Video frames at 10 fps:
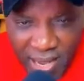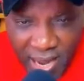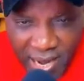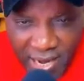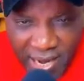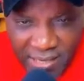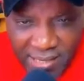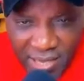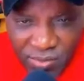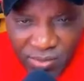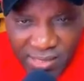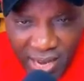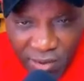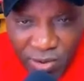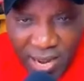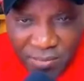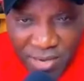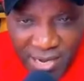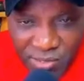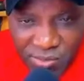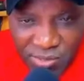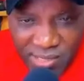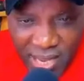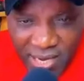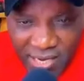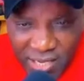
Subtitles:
and I can decide to sell when I'm ready to sell.